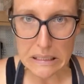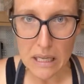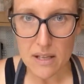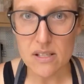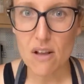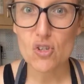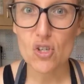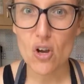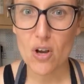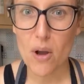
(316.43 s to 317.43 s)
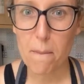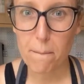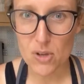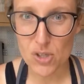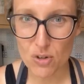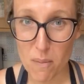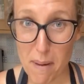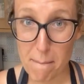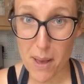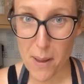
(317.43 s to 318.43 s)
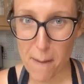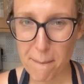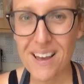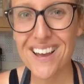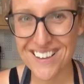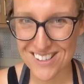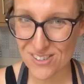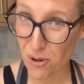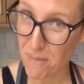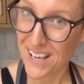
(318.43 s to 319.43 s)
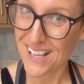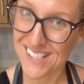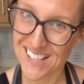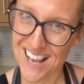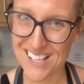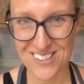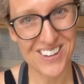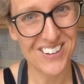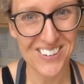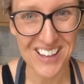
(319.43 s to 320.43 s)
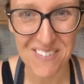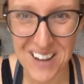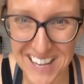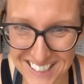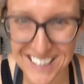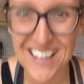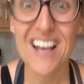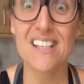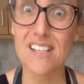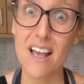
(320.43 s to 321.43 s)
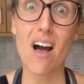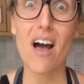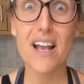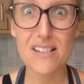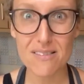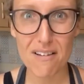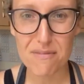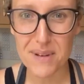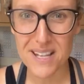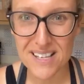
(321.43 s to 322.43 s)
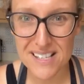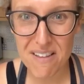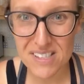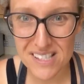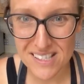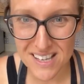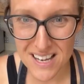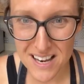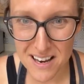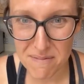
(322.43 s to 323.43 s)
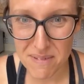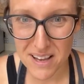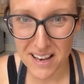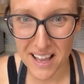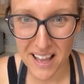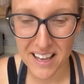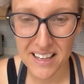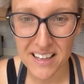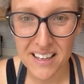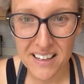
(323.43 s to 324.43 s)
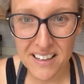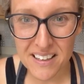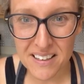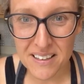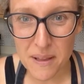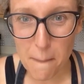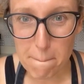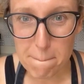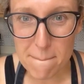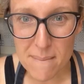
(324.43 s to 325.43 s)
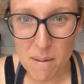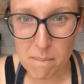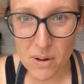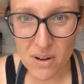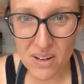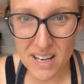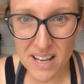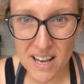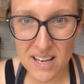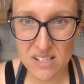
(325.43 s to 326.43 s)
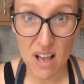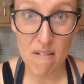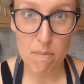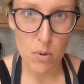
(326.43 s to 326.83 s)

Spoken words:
So I've just got to go and butter up my mum and drop my kids there so I can go and get weighed. And say hi to everybody because I haven't seen anybody. Morning! So I haven't bought my